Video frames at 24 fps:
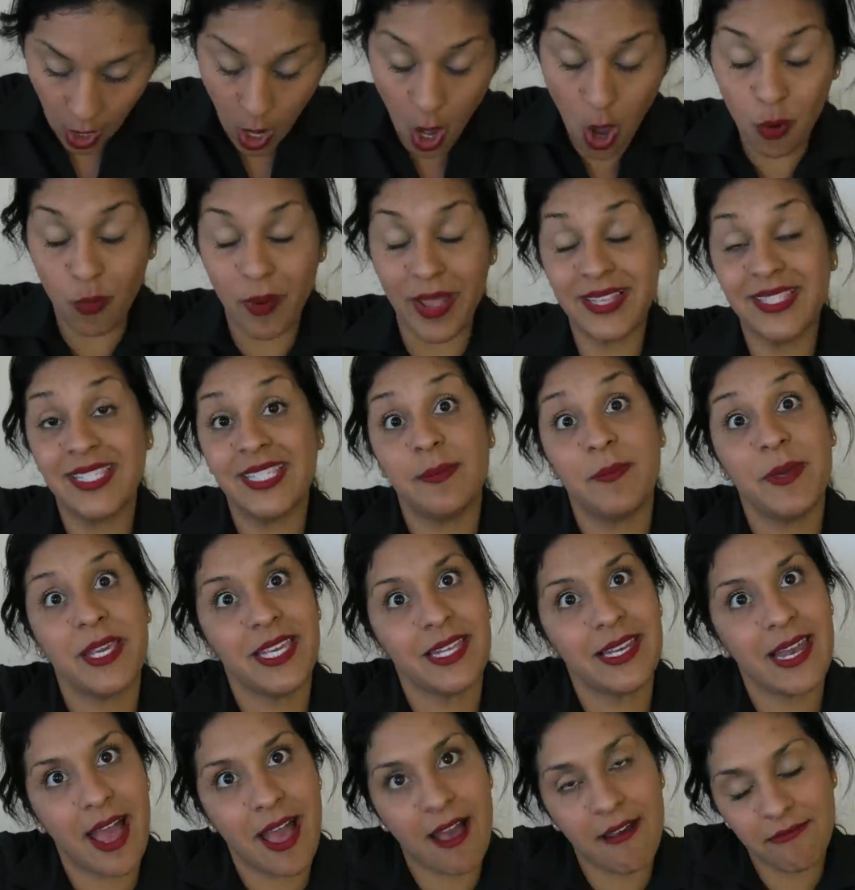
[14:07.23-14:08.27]
Oh, and
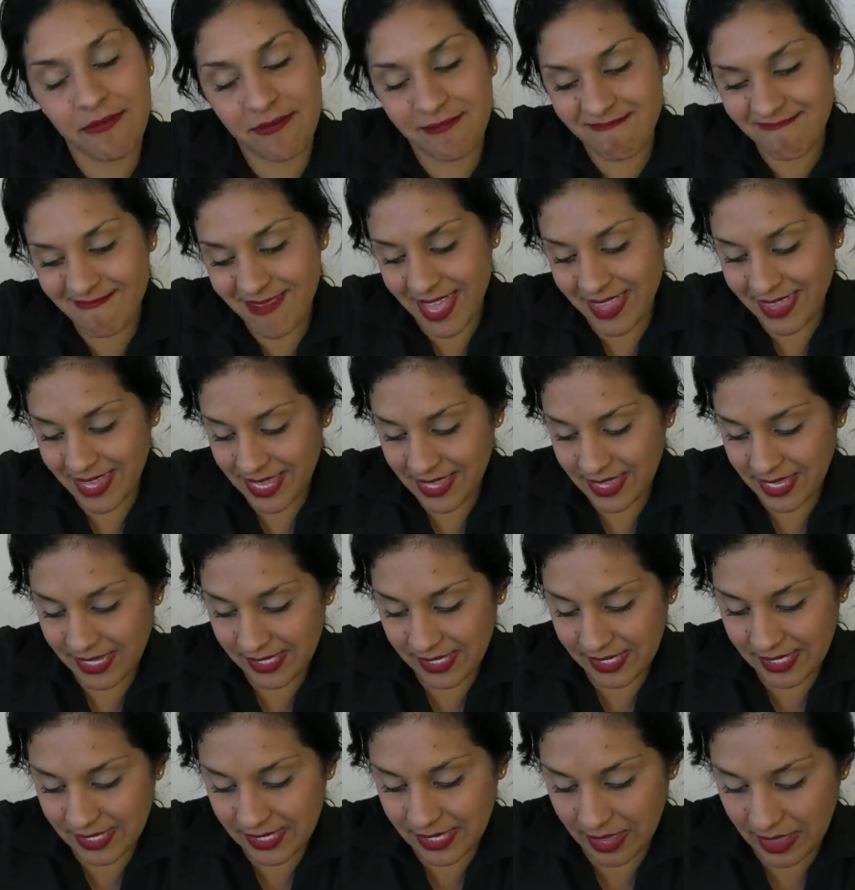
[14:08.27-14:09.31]
speaking of, I think
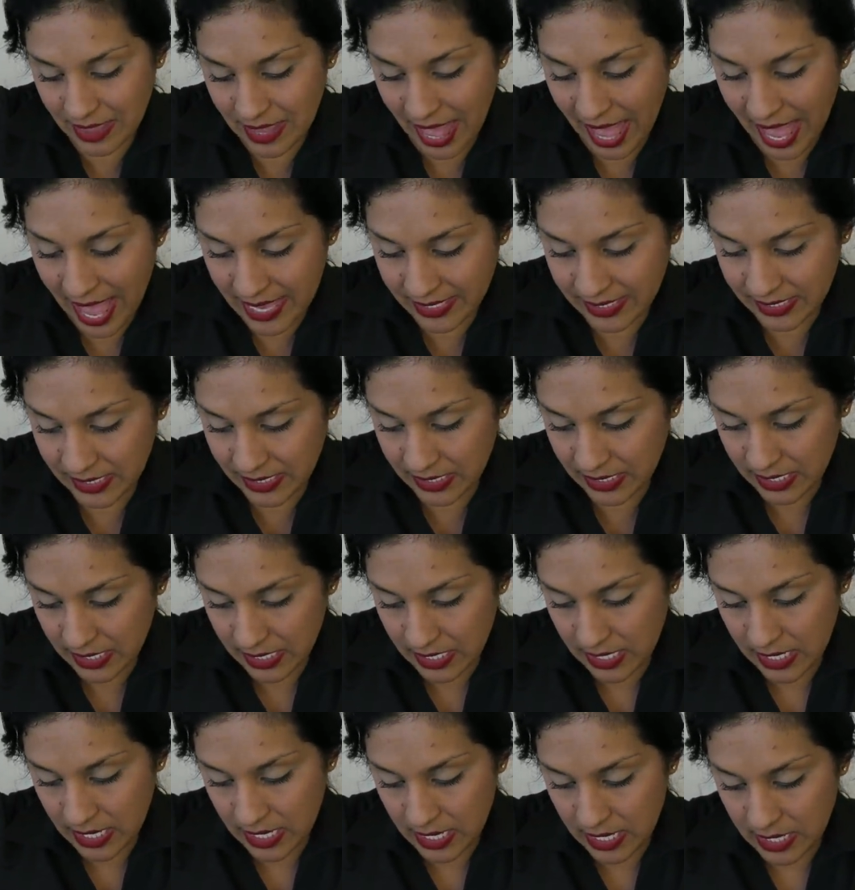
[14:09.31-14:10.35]
these are the last
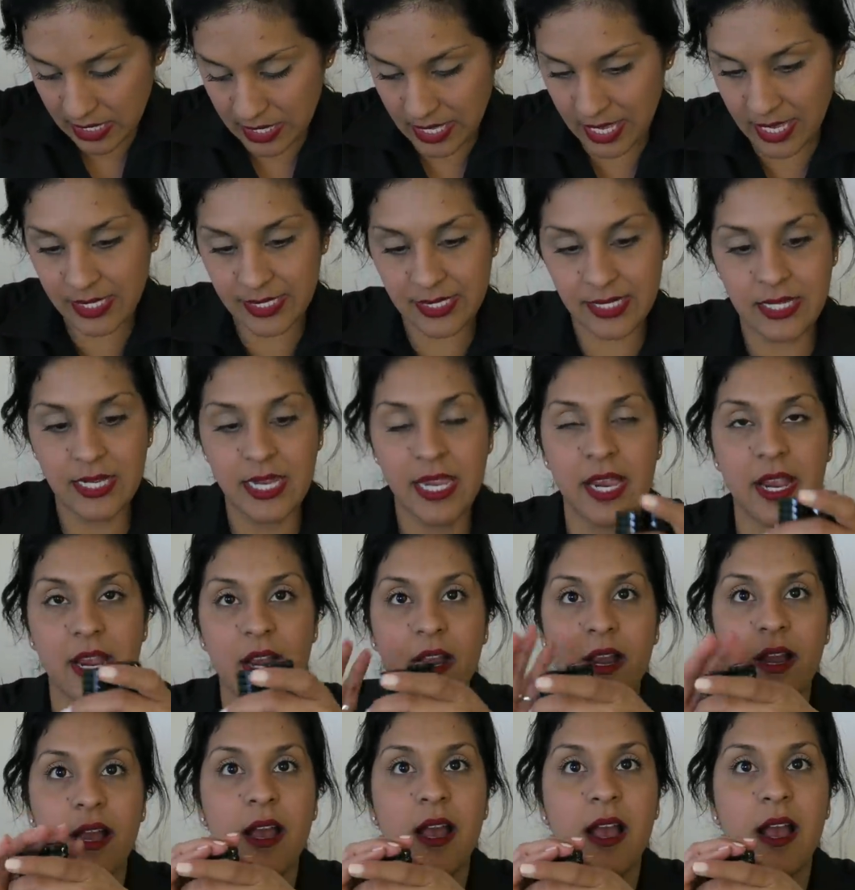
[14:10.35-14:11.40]
things in
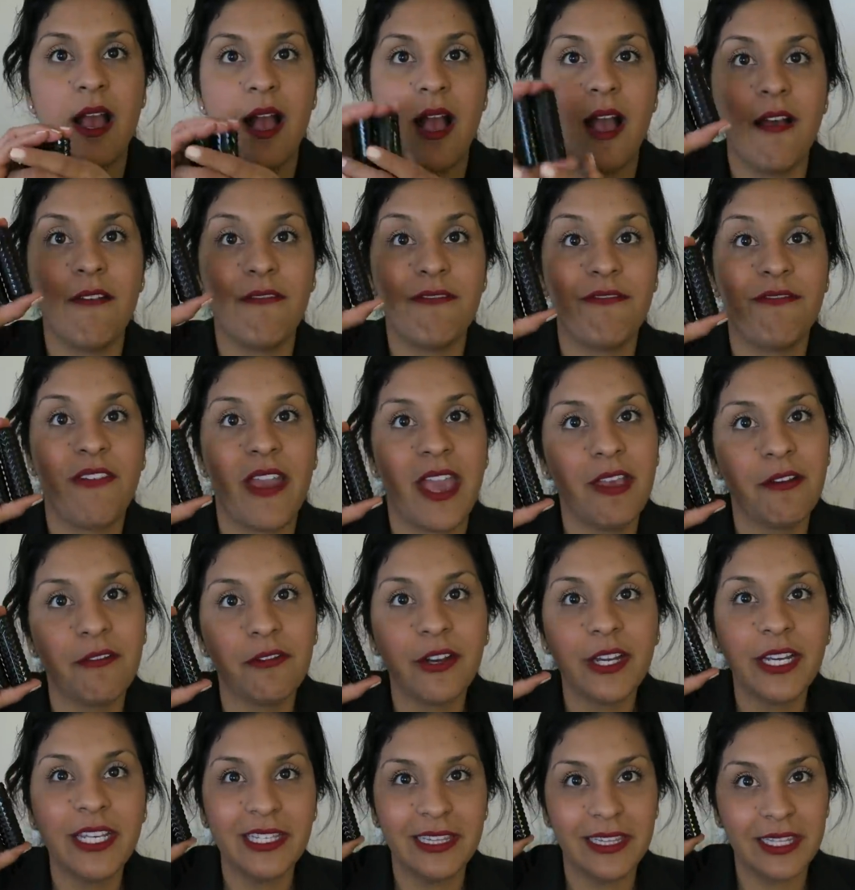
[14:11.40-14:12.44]
here.
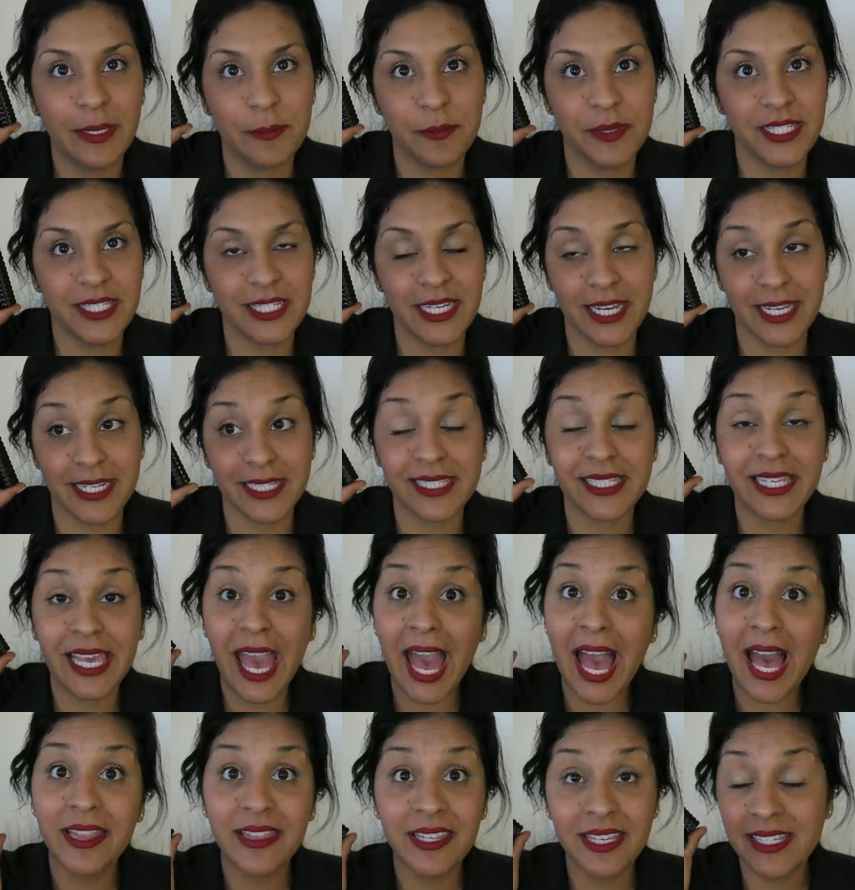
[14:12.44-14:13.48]
Favorite lipsticks.
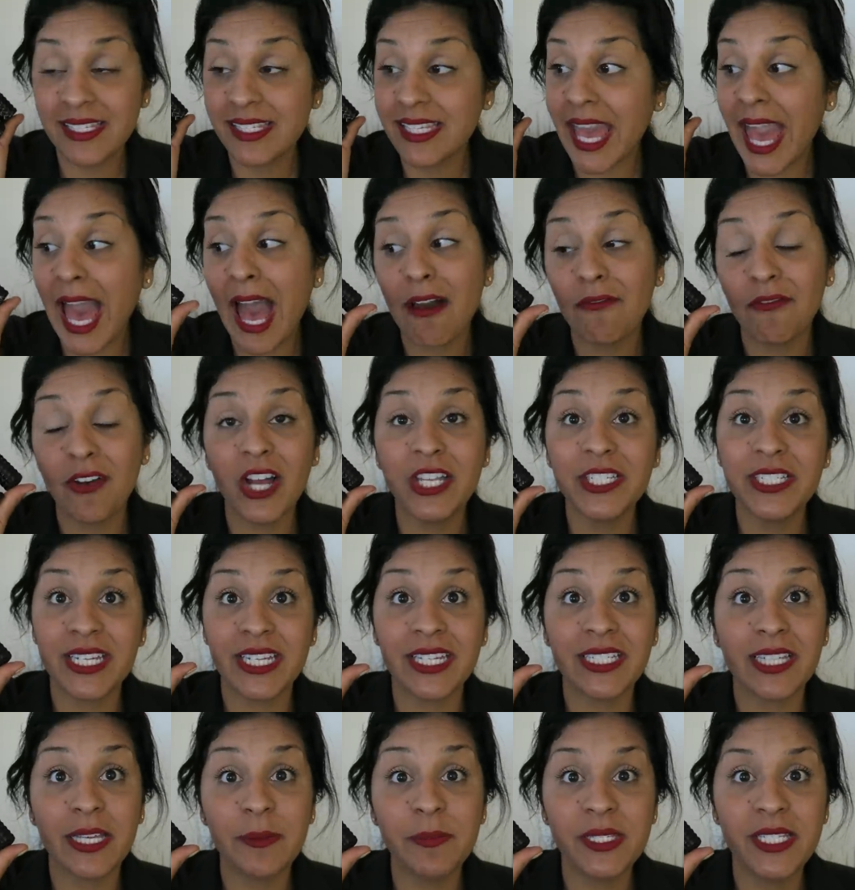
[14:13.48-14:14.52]
These Kat Von
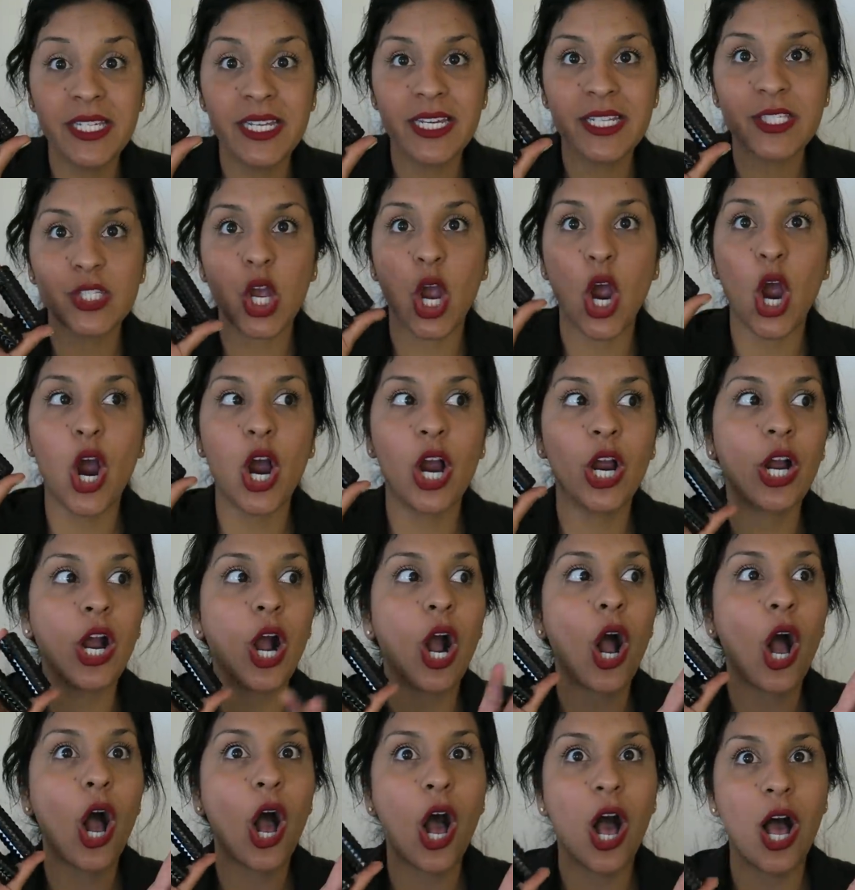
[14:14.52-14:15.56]
D lipsticks
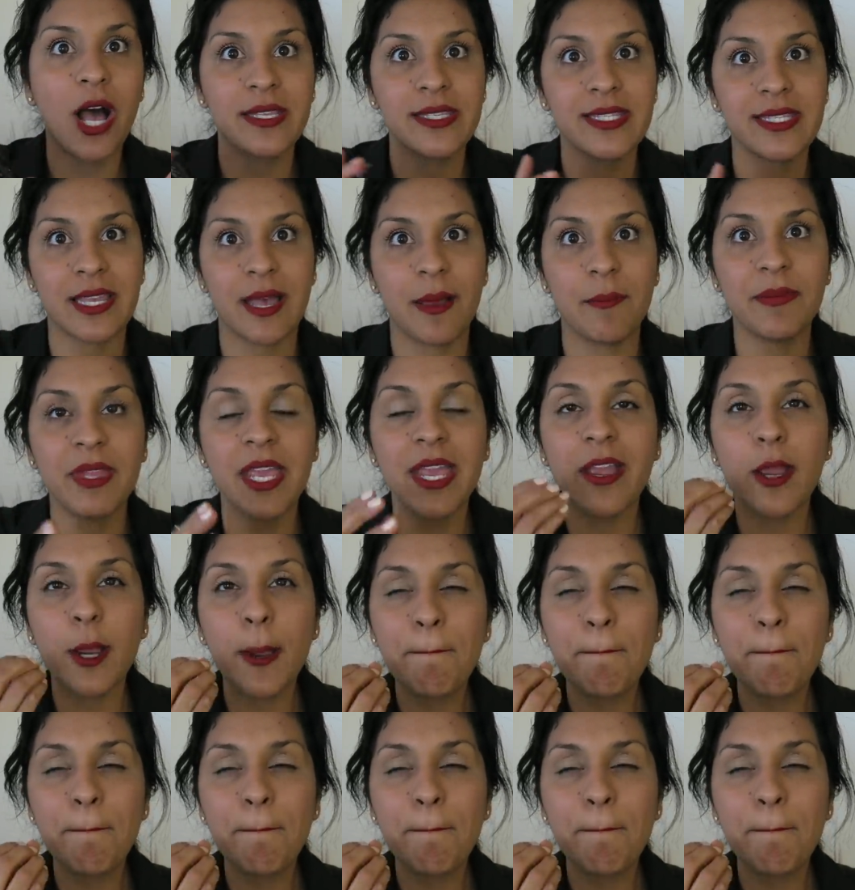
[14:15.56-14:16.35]
are awesome.